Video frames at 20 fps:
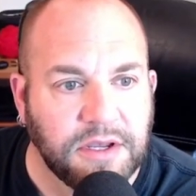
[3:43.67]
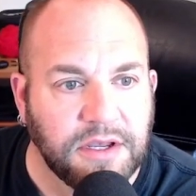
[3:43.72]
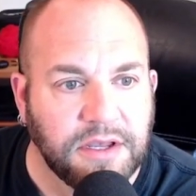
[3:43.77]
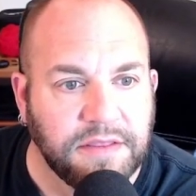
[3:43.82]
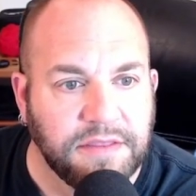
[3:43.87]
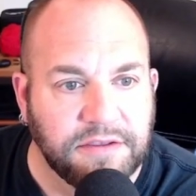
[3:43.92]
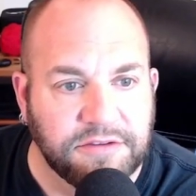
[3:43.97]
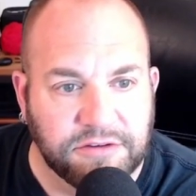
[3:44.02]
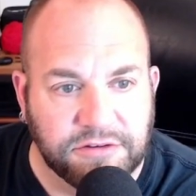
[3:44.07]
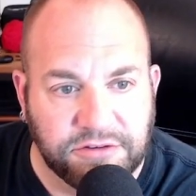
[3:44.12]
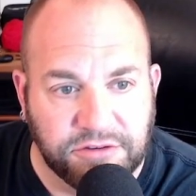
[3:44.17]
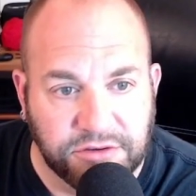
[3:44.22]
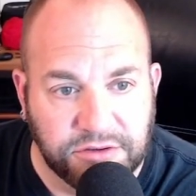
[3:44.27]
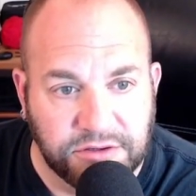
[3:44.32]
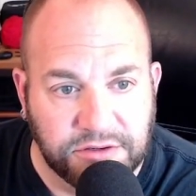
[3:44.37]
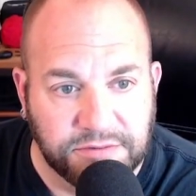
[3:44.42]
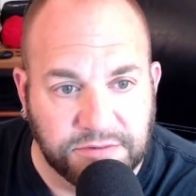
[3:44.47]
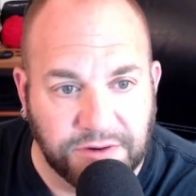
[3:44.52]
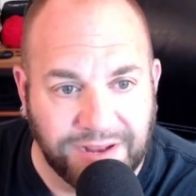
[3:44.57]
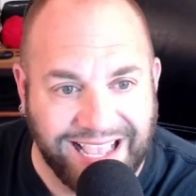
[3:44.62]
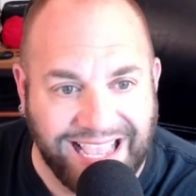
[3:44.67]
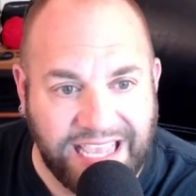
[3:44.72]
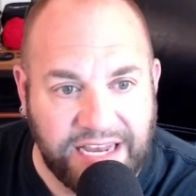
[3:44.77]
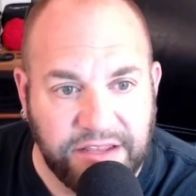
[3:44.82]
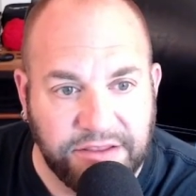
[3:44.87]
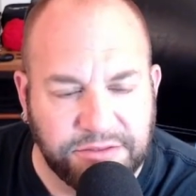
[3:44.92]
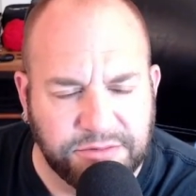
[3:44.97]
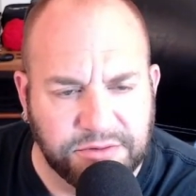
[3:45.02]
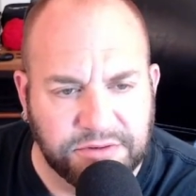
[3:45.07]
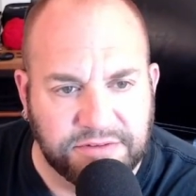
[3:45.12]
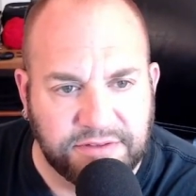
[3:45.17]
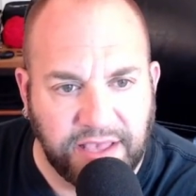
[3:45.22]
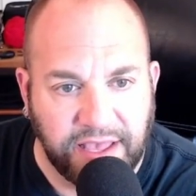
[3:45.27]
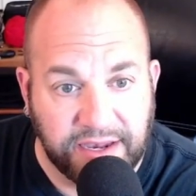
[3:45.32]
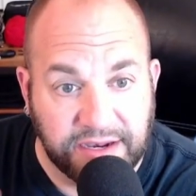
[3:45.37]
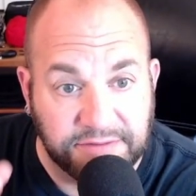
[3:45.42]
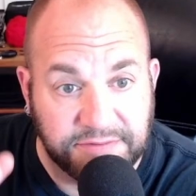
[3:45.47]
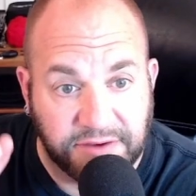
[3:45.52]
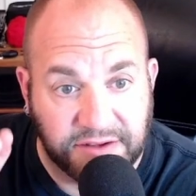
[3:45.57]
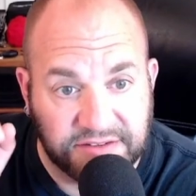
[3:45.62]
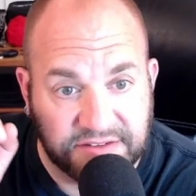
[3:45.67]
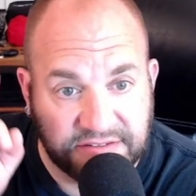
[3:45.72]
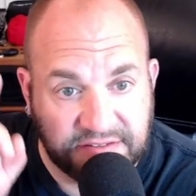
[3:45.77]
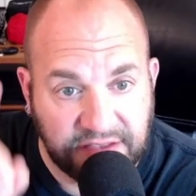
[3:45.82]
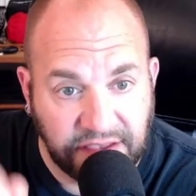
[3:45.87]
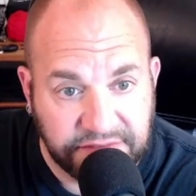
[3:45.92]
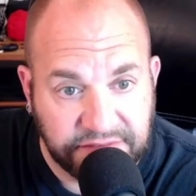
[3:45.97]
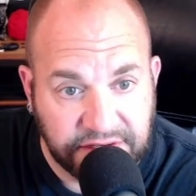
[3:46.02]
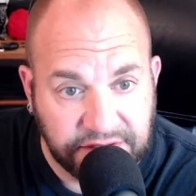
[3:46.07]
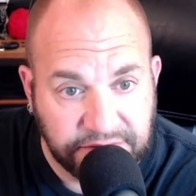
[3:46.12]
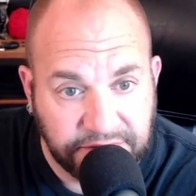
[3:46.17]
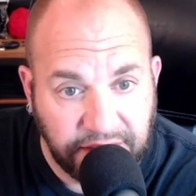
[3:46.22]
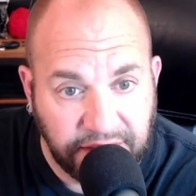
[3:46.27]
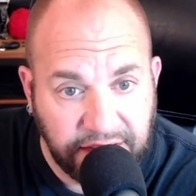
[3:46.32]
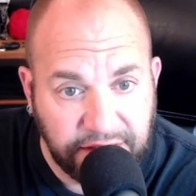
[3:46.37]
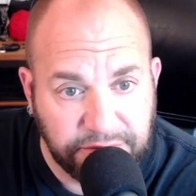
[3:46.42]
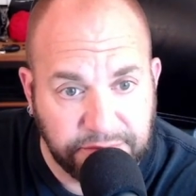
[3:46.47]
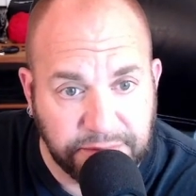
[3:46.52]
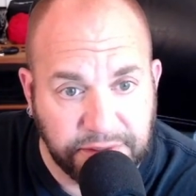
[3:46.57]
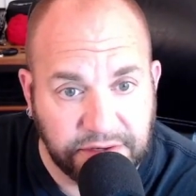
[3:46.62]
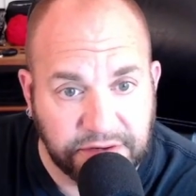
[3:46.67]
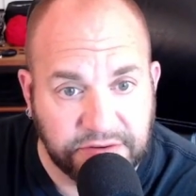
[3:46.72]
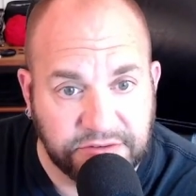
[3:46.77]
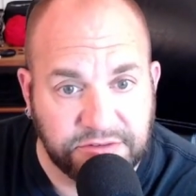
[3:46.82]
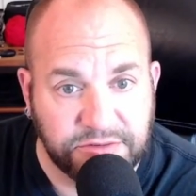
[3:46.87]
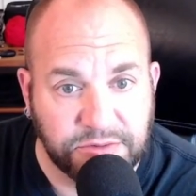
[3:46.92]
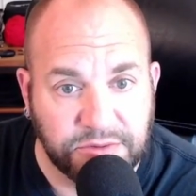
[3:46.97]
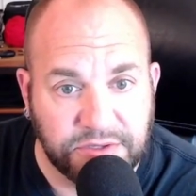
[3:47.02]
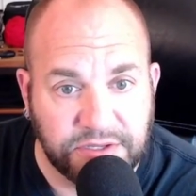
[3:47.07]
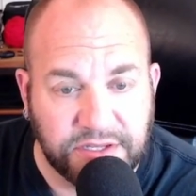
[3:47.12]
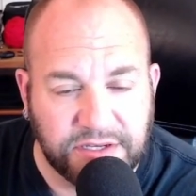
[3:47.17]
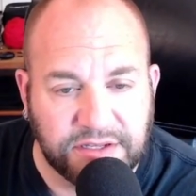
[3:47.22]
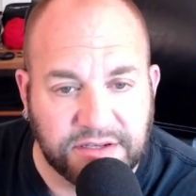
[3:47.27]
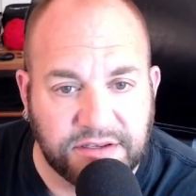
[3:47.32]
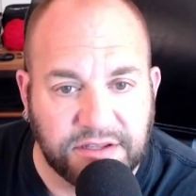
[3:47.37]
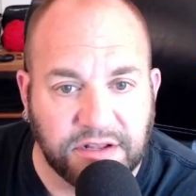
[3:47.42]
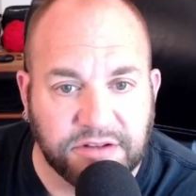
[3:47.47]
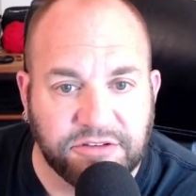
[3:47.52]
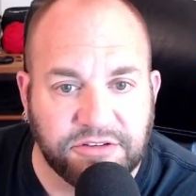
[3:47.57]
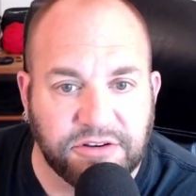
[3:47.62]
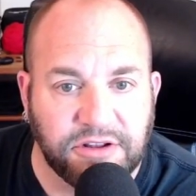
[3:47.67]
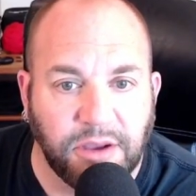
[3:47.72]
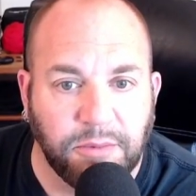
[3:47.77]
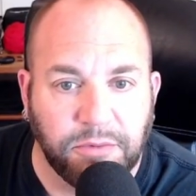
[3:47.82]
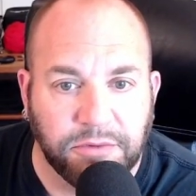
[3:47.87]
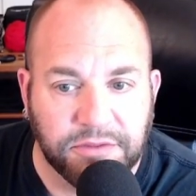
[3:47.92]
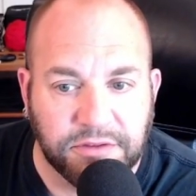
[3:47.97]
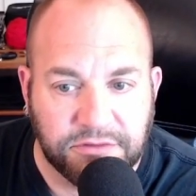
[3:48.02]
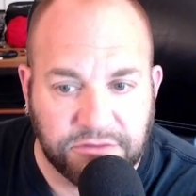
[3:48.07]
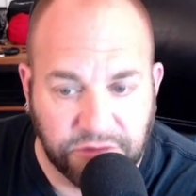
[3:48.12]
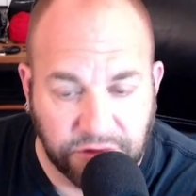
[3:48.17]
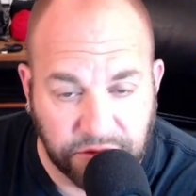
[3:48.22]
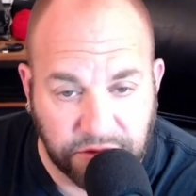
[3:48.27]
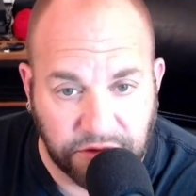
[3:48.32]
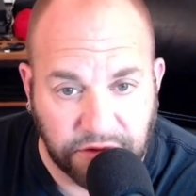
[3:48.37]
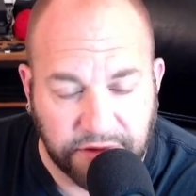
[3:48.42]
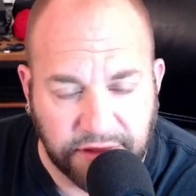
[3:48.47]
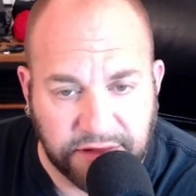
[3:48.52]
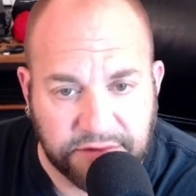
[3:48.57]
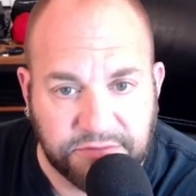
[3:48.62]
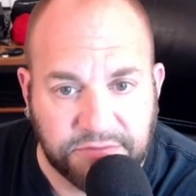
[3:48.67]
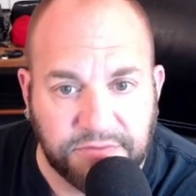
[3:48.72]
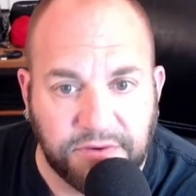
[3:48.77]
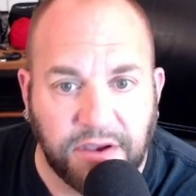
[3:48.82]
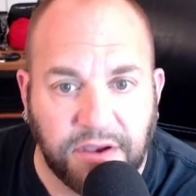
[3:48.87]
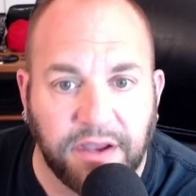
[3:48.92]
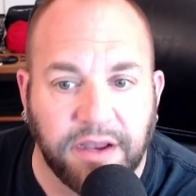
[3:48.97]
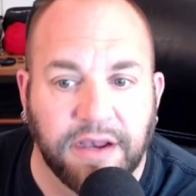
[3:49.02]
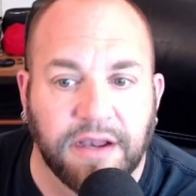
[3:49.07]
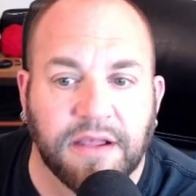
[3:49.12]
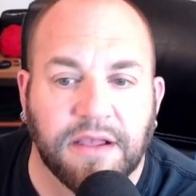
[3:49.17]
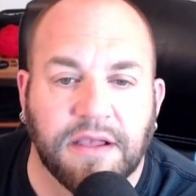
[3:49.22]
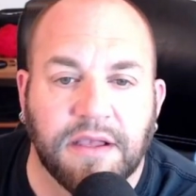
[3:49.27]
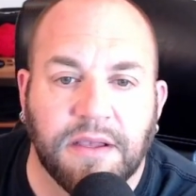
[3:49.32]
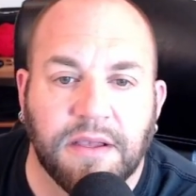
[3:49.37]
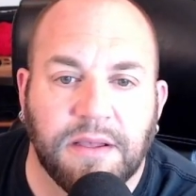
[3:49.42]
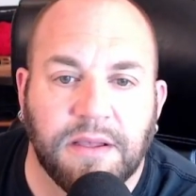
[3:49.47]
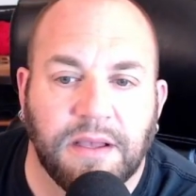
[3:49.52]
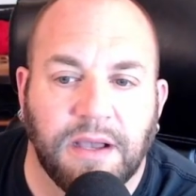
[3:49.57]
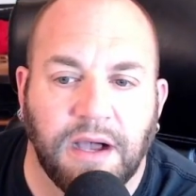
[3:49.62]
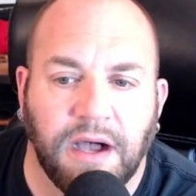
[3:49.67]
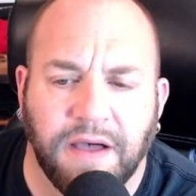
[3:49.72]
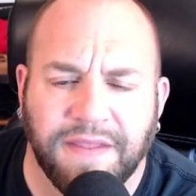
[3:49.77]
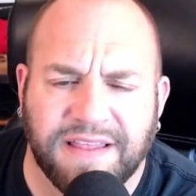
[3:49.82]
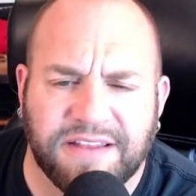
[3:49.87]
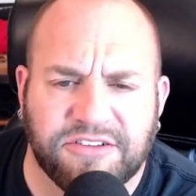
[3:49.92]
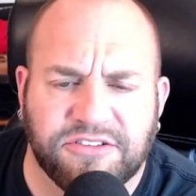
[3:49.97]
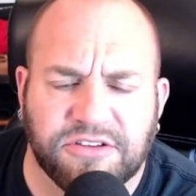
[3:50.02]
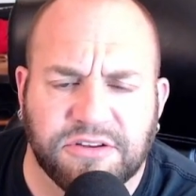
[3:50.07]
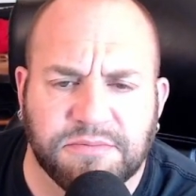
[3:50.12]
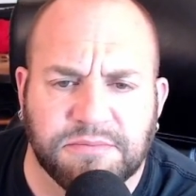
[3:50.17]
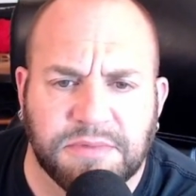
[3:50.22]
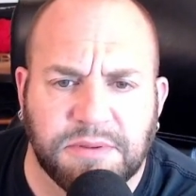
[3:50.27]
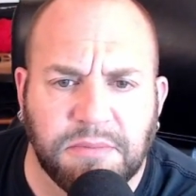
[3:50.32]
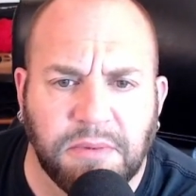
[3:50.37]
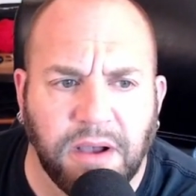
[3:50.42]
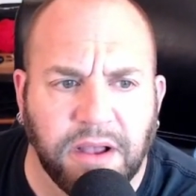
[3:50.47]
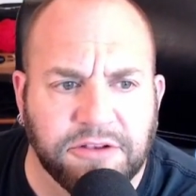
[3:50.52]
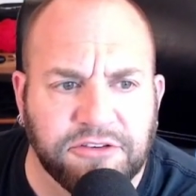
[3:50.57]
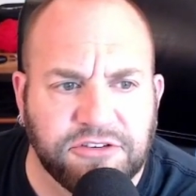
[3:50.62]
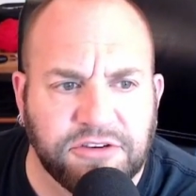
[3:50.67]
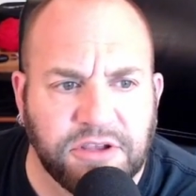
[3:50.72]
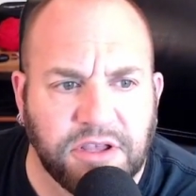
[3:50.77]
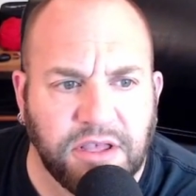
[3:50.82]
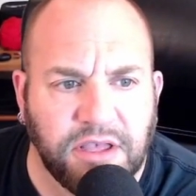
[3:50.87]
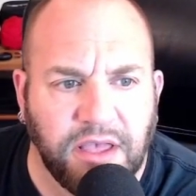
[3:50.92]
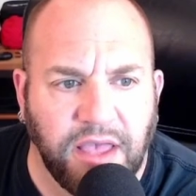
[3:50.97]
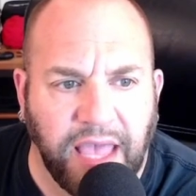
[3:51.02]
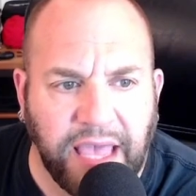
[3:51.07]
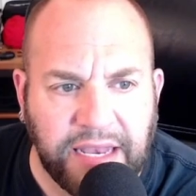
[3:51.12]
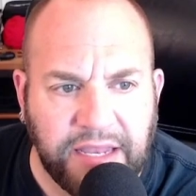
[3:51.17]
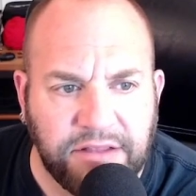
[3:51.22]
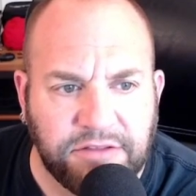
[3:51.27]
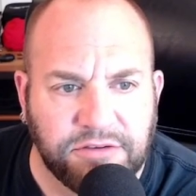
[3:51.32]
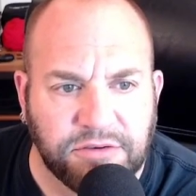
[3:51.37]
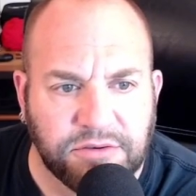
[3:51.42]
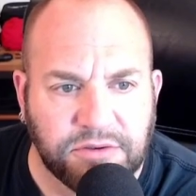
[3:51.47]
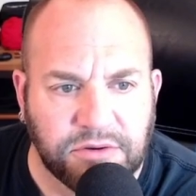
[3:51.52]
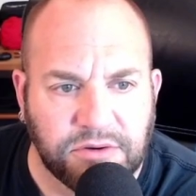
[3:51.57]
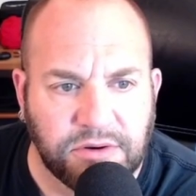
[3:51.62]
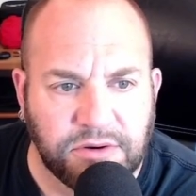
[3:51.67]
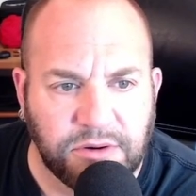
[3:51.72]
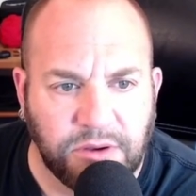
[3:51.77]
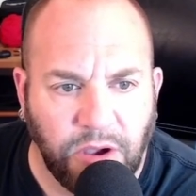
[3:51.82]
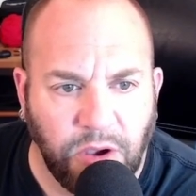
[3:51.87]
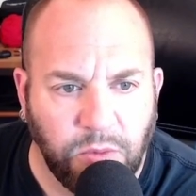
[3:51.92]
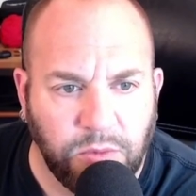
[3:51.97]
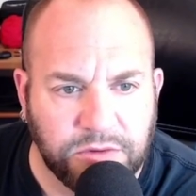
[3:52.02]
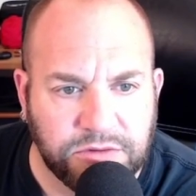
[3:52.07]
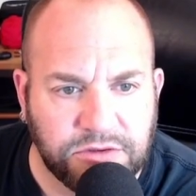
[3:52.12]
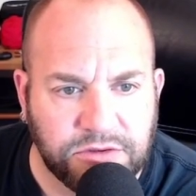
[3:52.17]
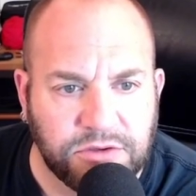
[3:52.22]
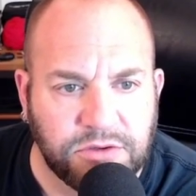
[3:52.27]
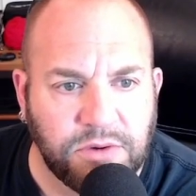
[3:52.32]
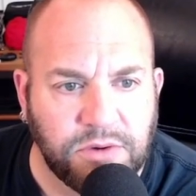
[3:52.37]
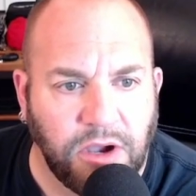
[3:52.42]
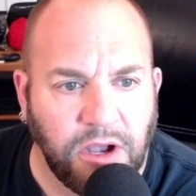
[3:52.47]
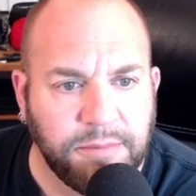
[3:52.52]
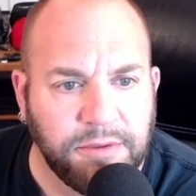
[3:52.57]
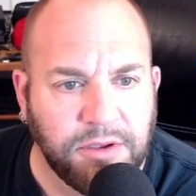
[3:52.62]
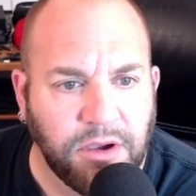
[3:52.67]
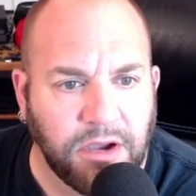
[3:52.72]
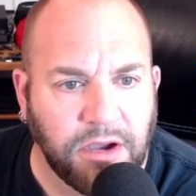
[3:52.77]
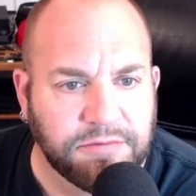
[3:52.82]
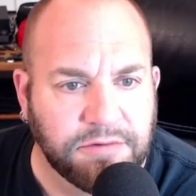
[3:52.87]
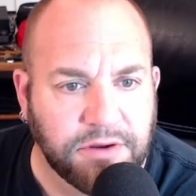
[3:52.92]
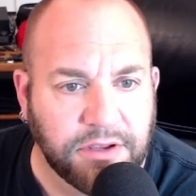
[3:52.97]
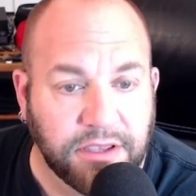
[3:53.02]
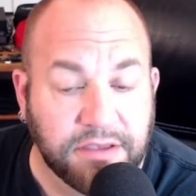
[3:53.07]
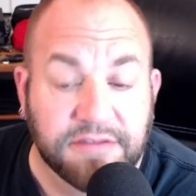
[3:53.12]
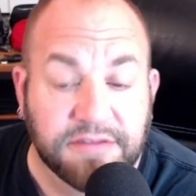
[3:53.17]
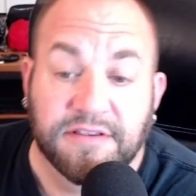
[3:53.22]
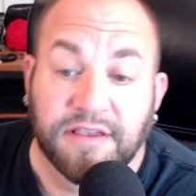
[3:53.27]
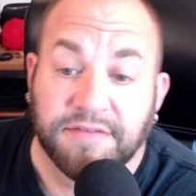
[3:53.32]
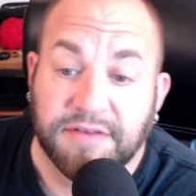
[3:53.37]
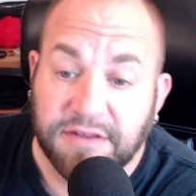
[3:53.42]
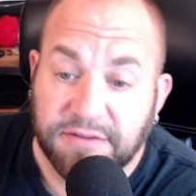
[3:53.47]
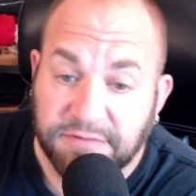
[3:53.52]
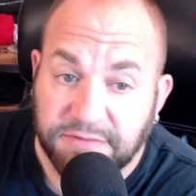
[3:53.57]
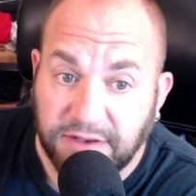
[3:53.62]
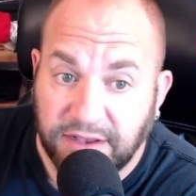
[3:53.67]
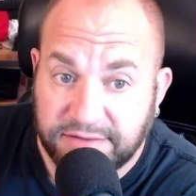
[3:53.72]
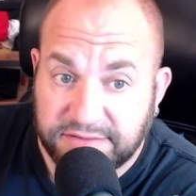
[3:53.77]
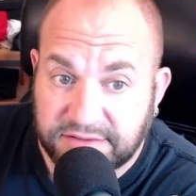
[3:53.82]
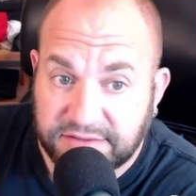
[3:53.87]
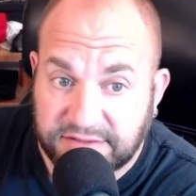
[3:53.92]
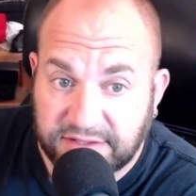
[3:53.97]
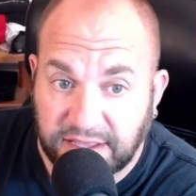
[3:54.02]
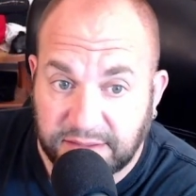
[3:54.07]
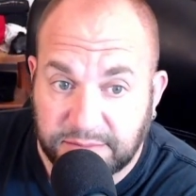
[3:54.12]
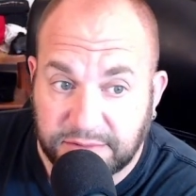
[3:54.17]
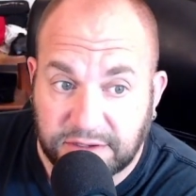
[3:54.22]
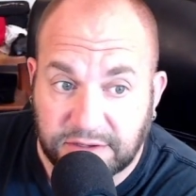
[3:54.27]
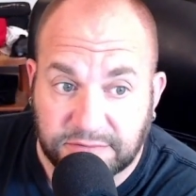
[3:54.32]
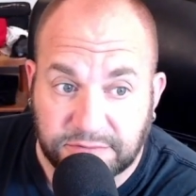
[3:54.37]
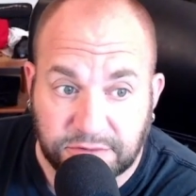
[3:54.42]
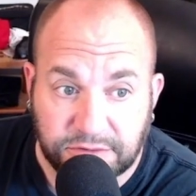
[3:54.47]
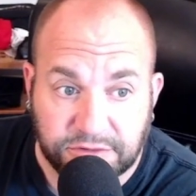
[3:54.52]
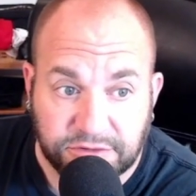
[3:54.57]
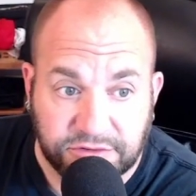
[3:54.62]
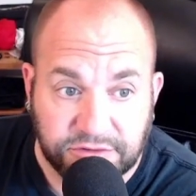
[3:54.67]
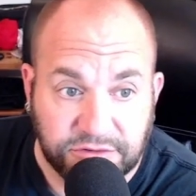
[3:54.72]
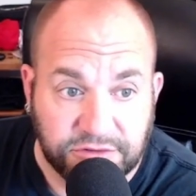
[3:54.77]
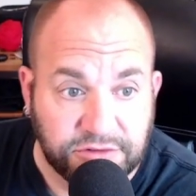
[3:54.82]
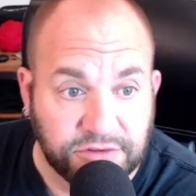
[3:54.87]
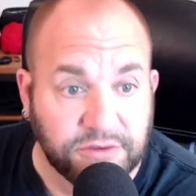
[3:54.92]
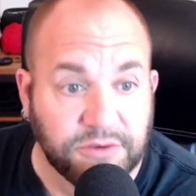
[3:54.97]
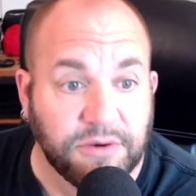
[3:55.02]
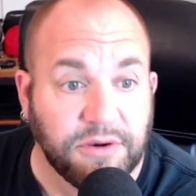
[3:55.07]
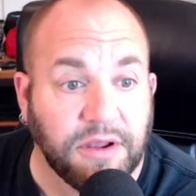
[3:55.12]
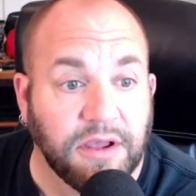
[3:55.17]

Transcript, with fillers: these are tuned for 80 through 10. If on 75 meters, you'll need to touch it up with a tuner. That's fine. Uh, that shouldn't be much. Any tuner at all will do. I'll be offering a 75 to 10 meter version soon.